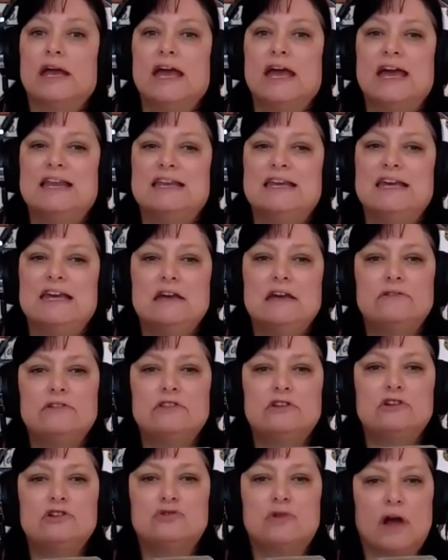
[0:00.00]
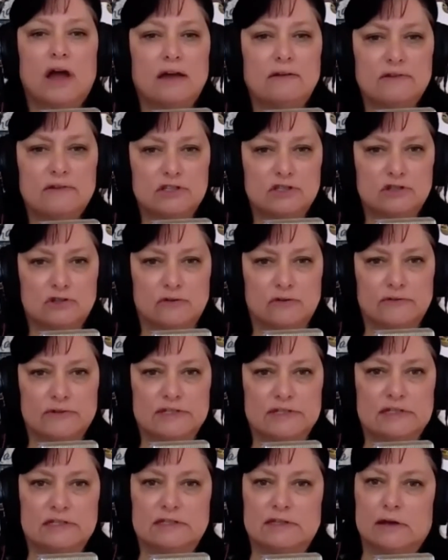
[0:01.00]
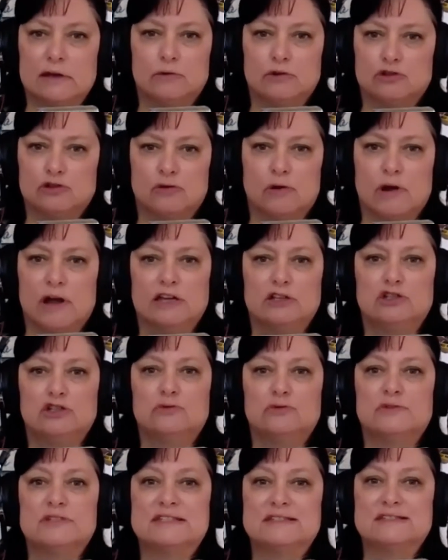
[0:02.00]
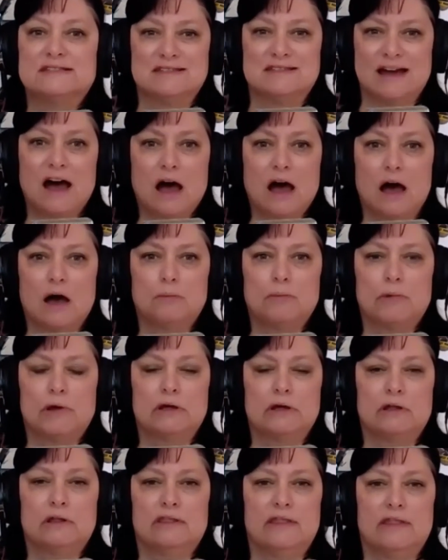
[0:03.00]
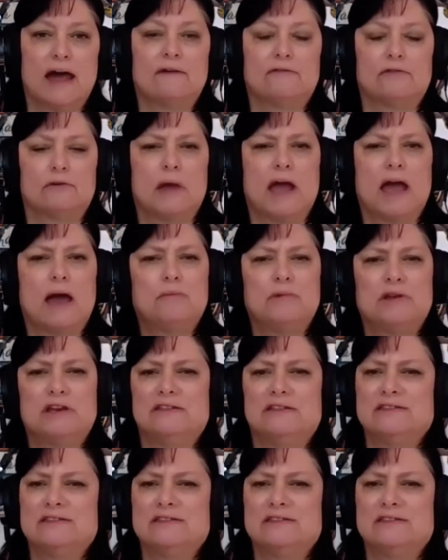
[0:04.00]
And even the drive-in services, they were trying to stop that from happening.